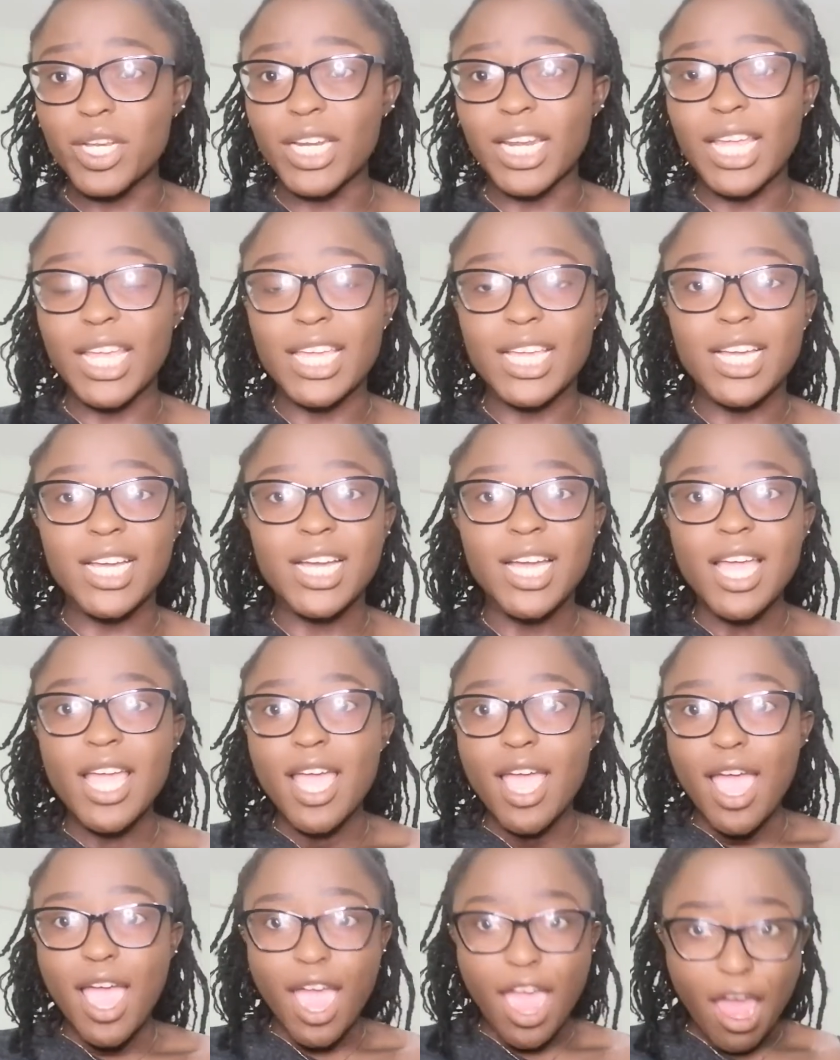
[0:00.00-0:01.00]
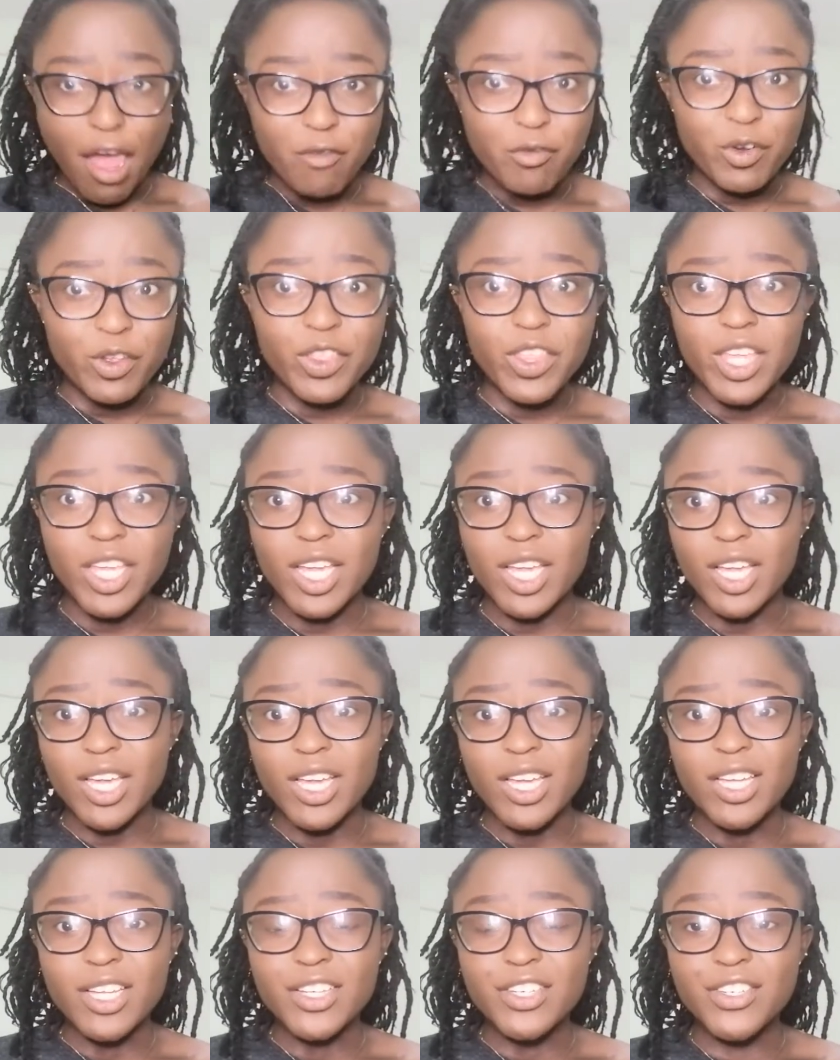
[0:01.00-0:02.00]
Like,
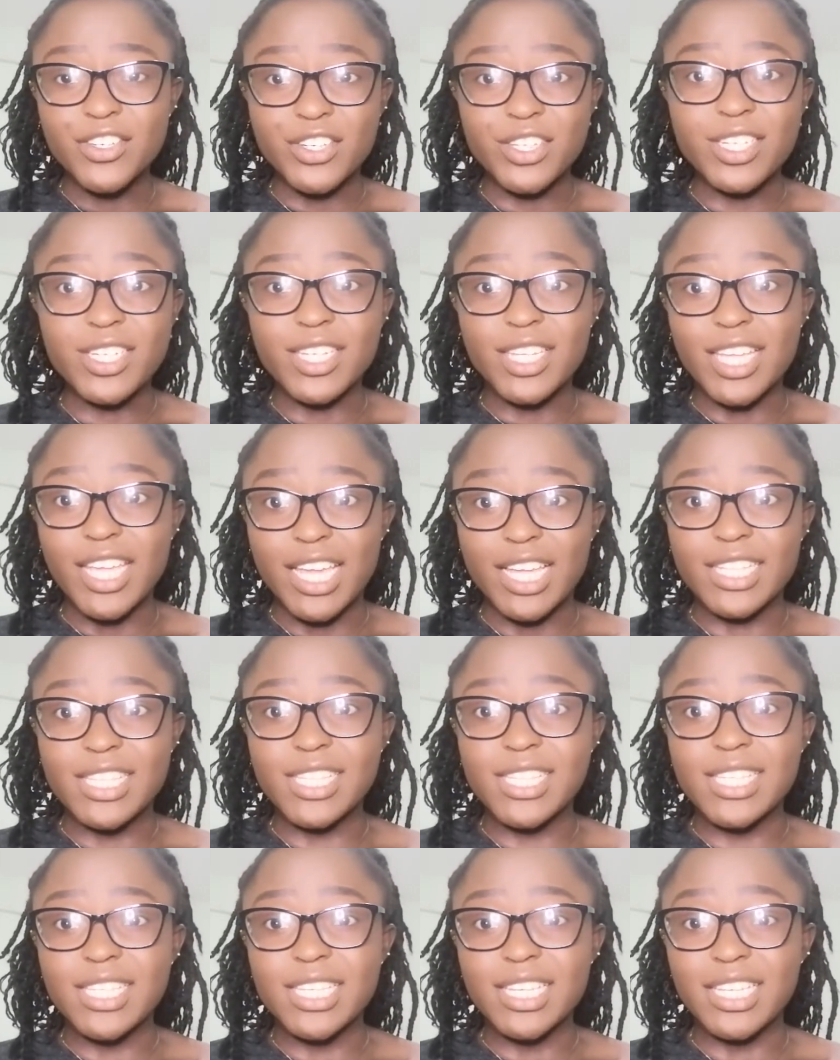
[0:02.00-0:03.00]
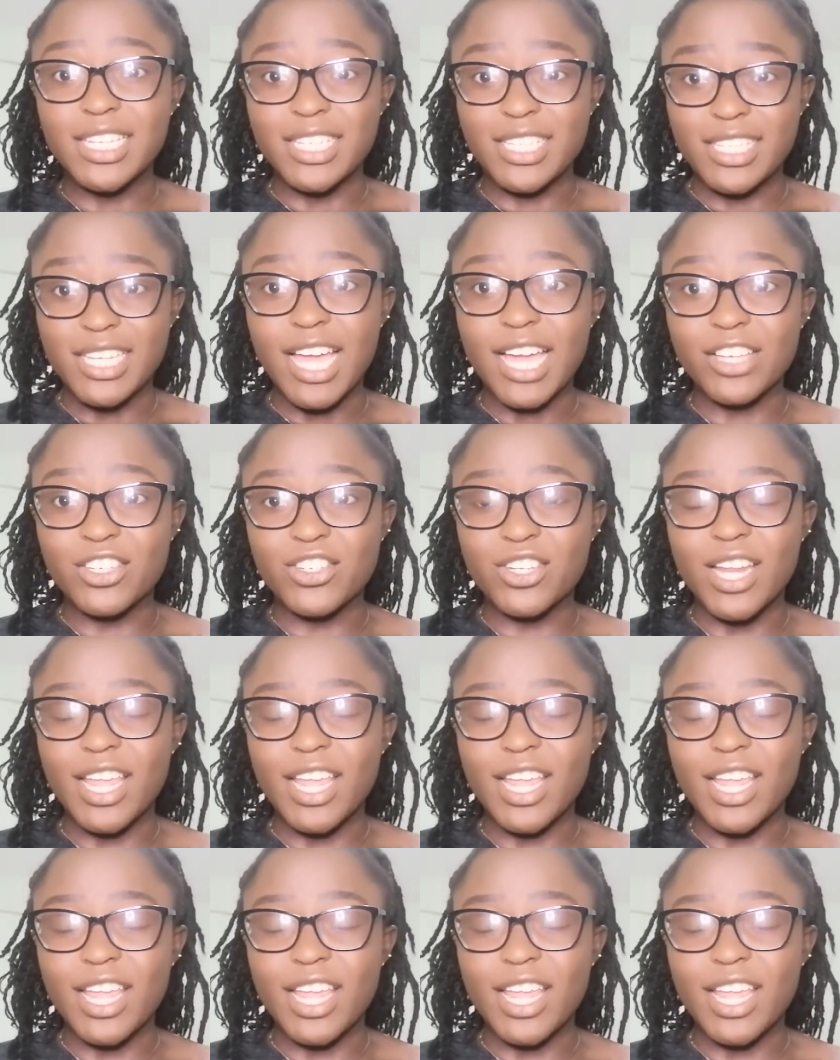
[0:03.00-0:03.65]
everything just gets in touch.